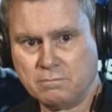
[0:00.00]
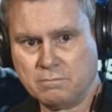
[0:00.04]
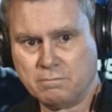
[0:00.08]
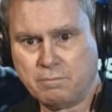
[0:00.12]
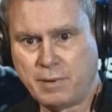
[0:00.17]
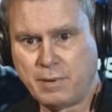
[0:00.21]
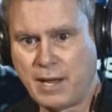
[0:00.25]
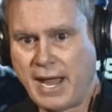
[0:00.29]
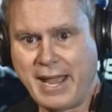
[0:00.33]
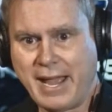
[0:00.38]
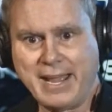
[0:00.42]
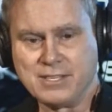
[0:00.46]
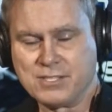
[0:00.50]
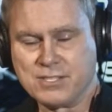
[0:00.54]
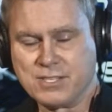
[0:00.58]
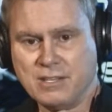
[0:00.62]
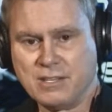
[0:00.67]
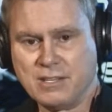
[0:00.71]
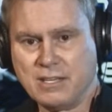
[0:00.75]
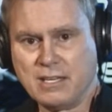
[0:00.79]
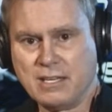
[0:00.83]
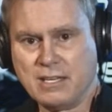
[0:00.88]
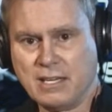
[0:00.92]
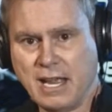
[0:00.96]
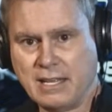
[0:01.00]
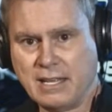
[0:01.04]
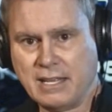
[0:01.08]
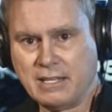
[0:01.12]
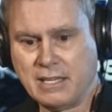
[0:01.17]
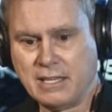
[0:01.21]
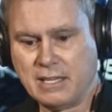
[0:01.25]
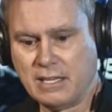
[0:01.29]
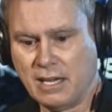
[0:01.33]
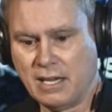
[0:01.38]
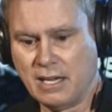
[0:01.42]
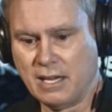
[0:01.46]
bias and
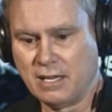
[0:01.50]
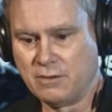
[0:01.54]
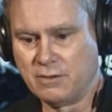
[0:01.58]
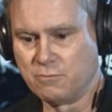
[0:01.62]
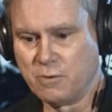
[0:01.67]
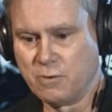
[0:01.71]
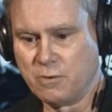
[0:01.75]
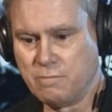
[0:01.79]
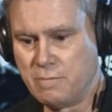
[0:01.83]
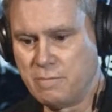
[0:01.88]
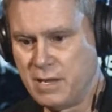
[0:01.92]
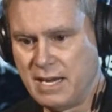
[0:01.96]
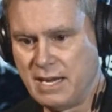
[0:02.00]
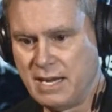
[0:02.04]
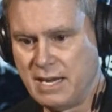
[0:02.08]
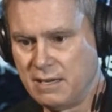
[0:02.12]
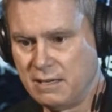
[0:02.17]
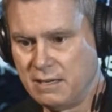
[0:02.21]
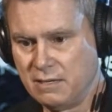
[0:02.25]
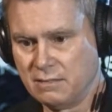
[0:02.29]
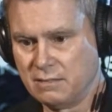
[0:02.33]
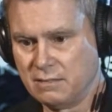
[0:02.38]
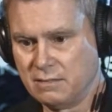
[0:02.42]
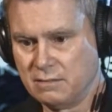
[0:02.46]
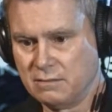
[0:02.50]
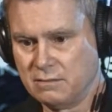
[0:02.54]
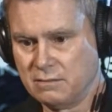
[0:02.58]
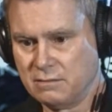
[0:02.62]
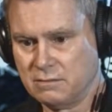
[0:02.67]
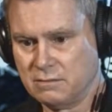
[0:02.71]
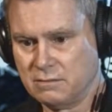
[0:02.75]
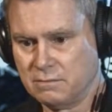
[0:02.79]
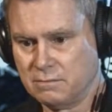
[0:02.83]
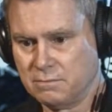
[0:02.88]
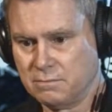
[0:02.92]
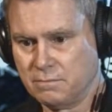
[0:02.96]
the unremitting
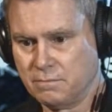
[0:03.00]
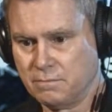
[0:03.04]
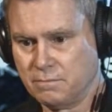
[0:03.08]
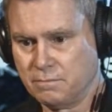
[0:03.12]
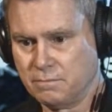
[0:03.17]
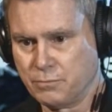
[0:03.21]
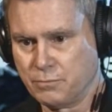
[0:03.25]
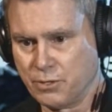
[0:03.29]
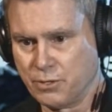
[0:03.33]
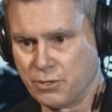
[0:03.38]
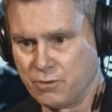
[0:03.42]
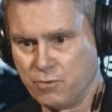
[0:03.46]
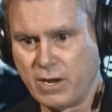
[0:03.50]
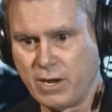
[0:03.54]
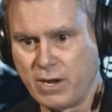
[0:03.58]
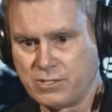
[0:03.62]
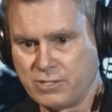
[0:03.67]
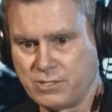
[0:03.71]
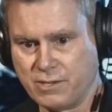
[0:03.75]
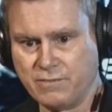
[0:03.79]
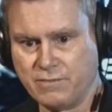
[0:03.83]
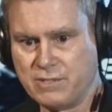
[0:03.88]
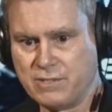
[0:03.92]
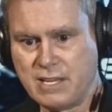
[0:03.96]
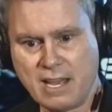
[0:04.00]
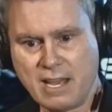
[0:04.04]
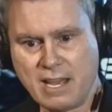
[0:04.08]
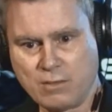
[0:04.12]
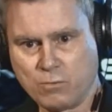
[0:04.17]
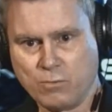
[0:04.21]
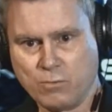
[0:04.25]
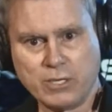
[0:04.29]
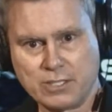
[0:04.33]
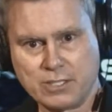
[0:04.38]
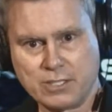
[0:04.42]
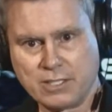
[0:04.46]
progressive death
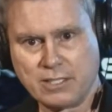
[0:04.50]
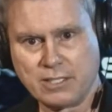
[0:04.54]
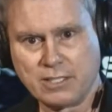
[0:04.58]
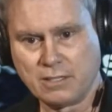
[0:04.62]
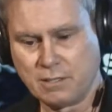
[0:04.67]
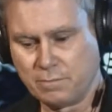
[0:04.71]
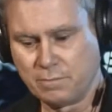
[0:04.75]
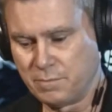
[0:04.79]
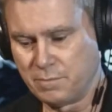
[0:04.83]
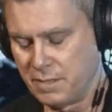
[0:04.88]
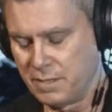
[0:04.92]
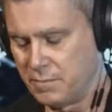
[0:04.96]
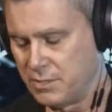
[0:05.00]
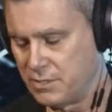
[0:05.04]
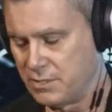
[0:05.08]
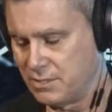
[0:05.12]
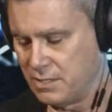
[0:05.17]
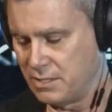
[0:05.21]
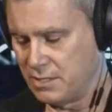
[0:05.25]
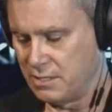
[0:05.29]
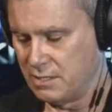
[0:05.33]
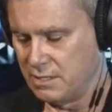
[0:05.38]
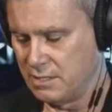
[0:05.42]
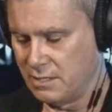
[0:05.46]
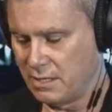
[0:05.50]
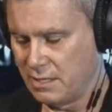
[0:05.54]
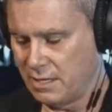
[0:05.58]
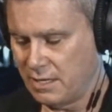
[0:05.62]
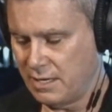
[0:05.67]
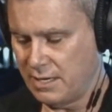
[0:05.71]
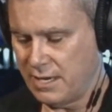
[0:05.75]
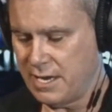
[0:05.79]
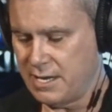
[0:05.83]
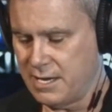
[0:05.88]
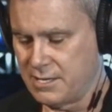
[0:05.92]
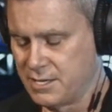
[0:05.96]
wish that the
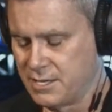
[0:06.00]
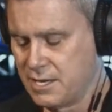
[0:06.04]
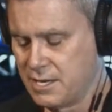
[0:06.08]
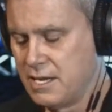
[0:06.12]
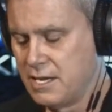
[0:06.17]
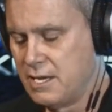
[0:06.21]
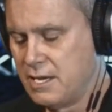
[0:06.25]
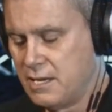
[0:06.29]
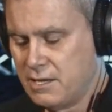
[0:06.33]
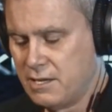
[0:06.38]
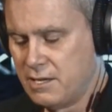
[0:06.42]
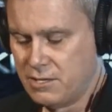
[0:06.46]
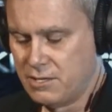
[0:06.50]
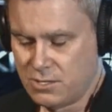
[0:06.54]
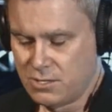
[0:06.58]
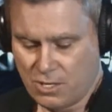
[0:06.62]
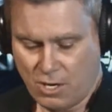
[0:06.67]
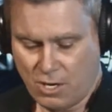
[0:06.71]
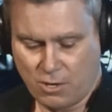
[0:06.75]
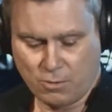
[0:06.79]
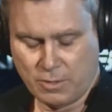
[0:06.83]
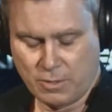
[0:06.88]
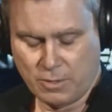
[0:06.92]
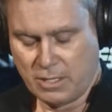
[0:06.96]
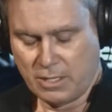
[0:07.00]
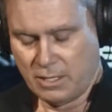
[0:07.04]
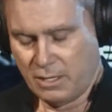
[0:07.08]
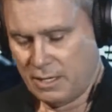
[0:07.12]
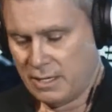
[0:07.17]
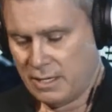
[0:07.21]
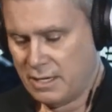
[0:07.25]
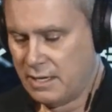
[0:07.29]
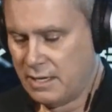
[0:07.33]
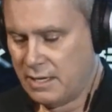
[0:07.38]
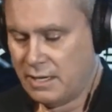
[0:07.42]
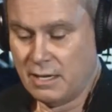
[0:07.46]
BBC has. So,
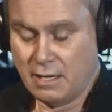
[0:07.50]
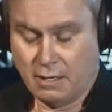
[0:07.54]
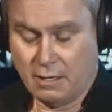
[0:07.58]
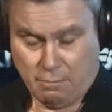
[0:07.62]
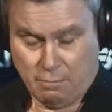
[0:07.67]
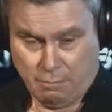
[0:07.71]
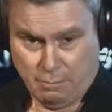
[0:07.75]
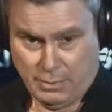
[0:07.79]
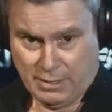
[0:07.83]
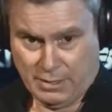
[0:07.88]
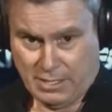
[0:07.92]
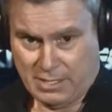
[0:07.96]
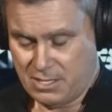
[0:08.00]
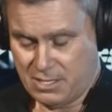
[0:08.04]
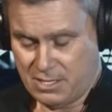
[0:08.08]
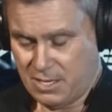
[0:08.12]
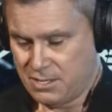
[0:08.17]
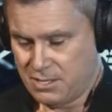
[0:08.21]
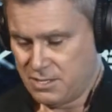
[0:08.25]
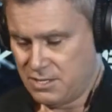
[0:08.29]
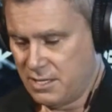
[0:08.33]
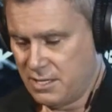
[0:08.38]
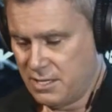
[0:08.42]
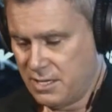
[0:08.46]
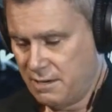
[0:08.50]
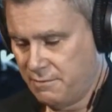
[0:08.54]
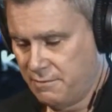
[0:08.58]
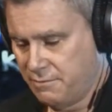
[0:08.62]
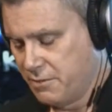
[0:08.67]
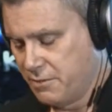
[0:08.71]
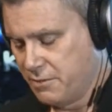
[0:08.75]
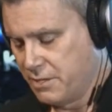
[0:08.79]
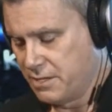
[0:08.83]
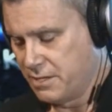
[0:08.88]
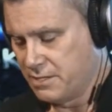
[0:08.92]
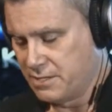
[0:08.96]
but let's take CNN
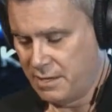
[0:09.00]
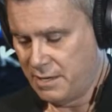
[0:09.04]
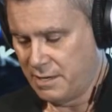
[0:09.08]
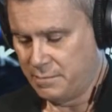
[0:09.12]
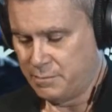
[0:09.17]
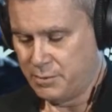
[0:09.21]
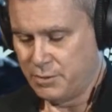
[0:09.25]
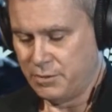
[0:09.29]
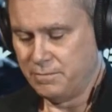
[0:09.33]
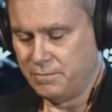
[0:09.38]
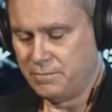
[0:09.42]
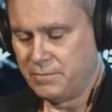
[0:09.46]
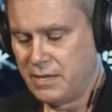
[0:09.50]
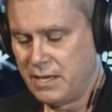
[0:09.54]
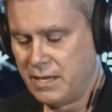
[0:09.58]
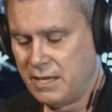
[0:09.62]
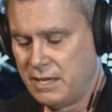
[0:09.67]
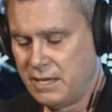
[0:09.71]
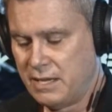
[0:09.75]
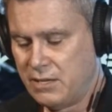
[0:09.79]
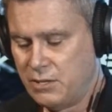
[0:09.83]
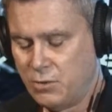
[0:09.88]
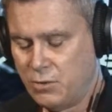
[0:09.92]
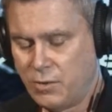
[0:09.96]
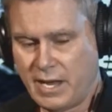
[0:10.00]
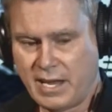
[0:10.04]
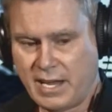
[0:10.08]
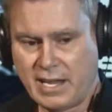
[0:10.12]
for an example. You